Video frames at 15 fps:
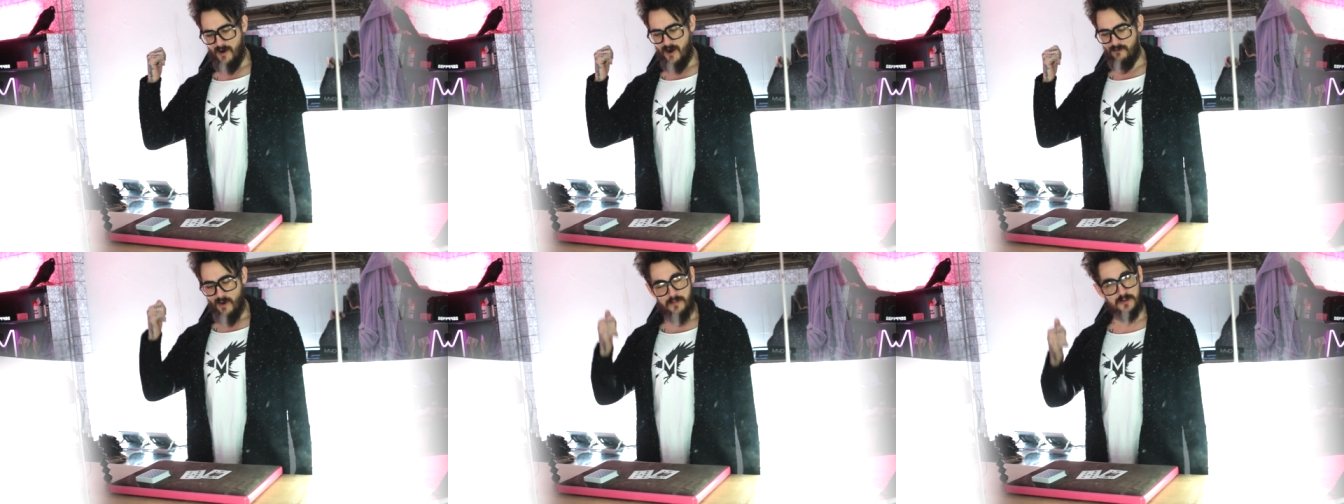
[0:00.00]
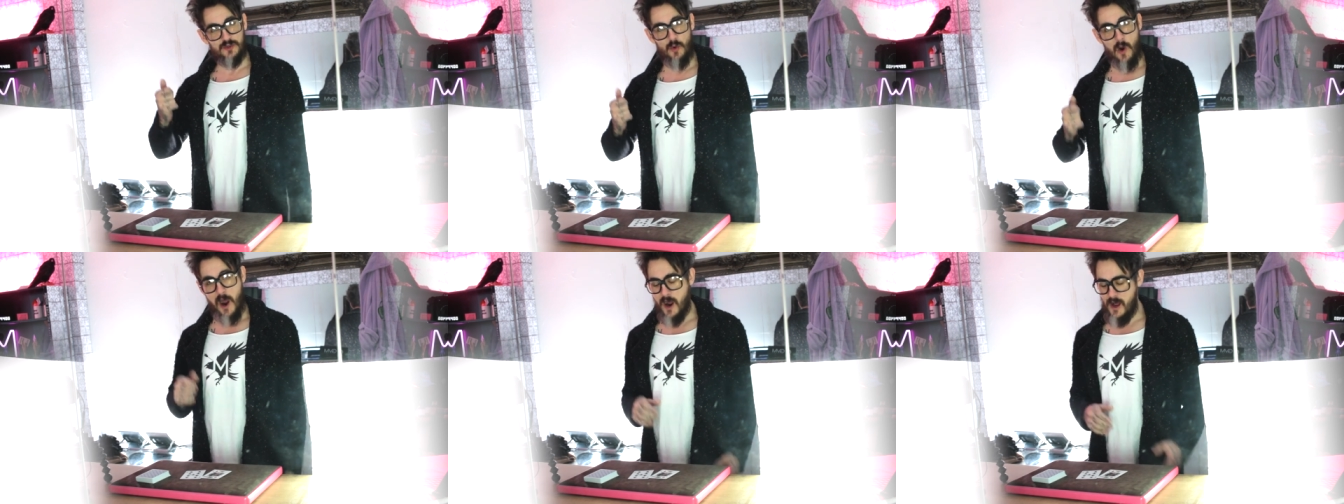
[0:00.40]
my
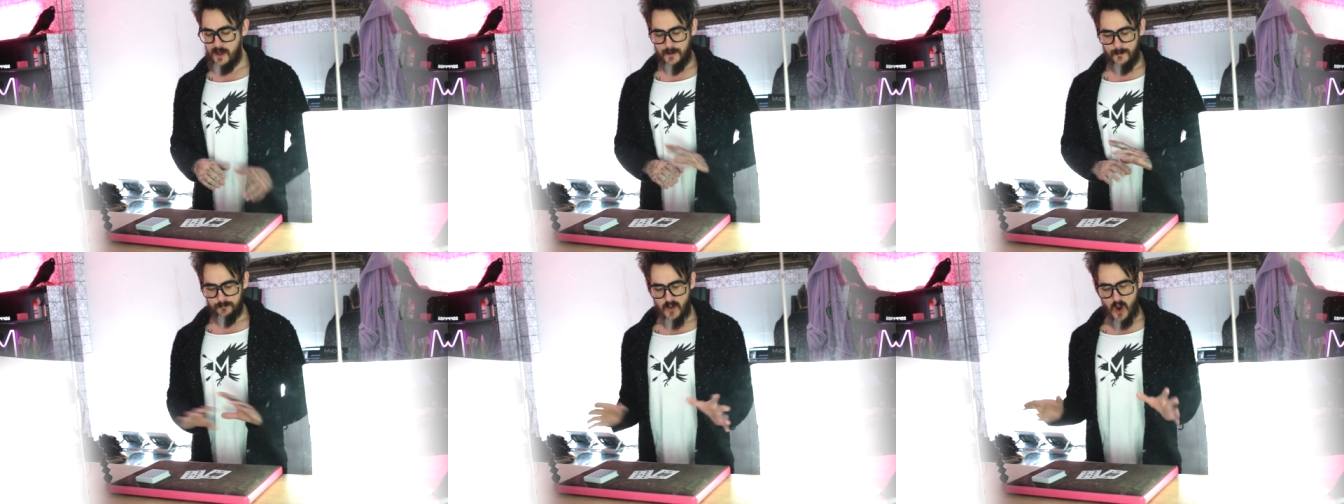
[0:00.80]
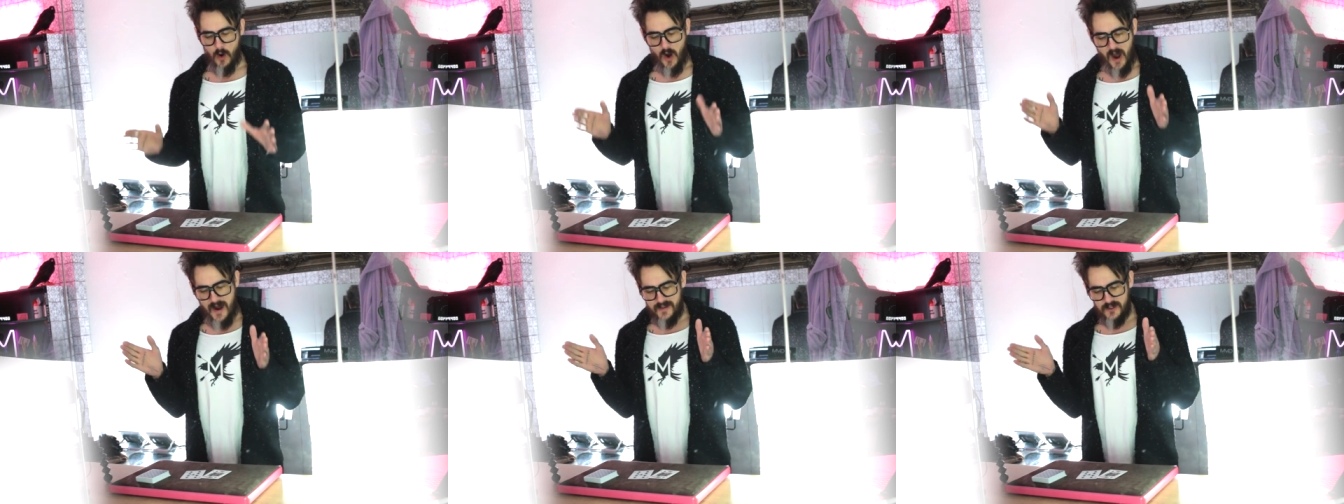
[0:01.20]
repertoire?
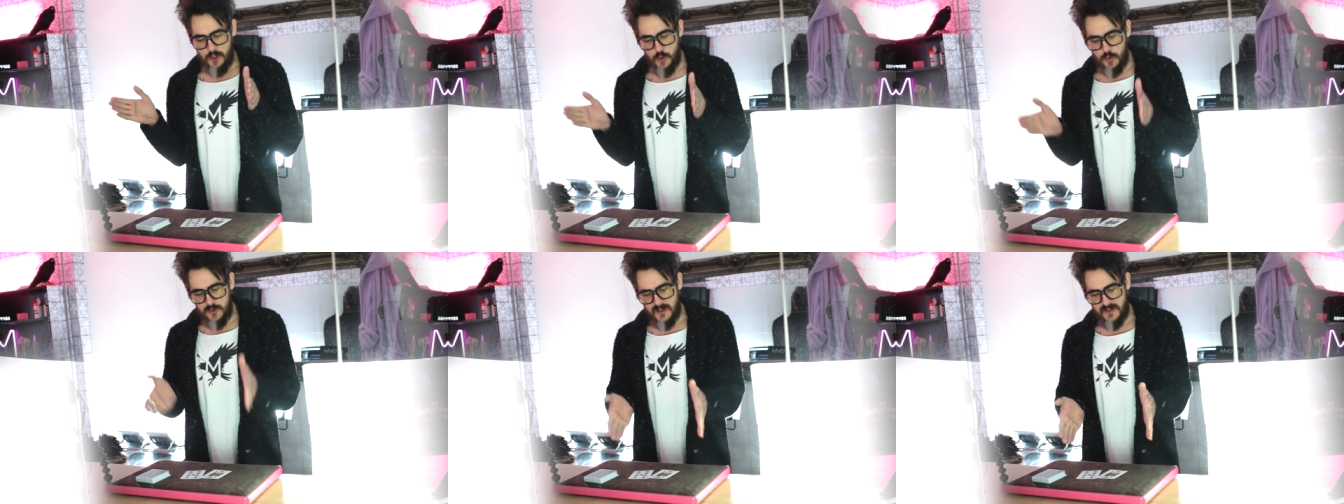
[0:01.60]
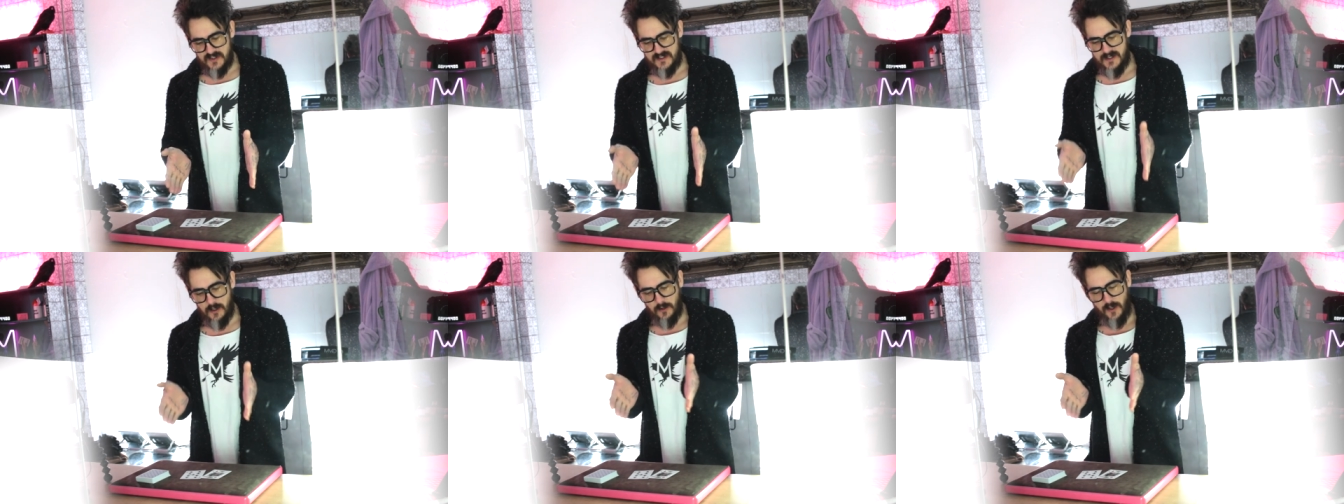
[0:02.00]
No, I use it
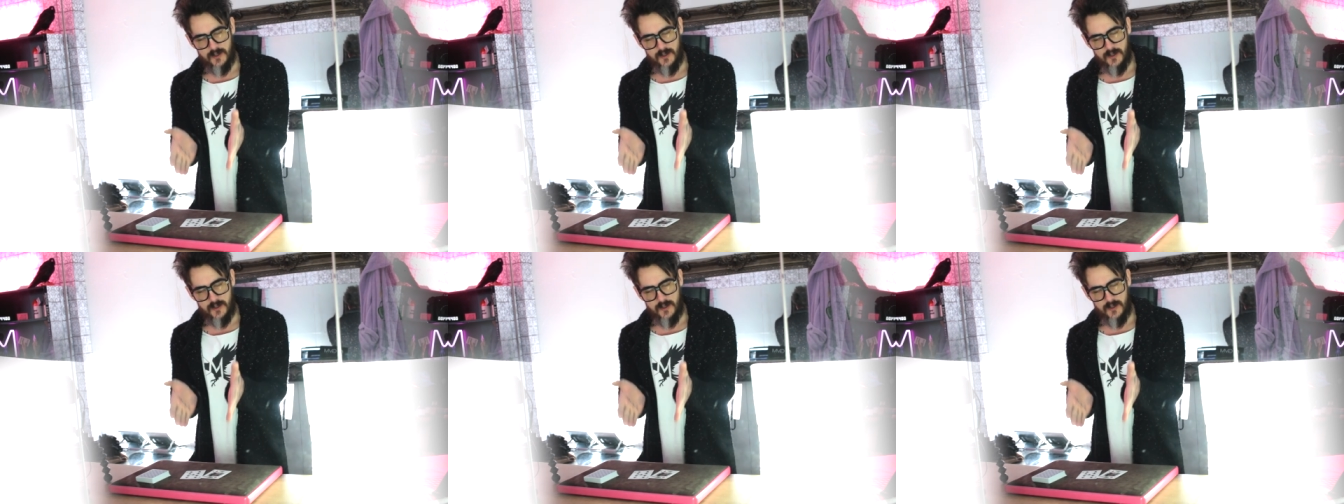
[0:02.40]
still.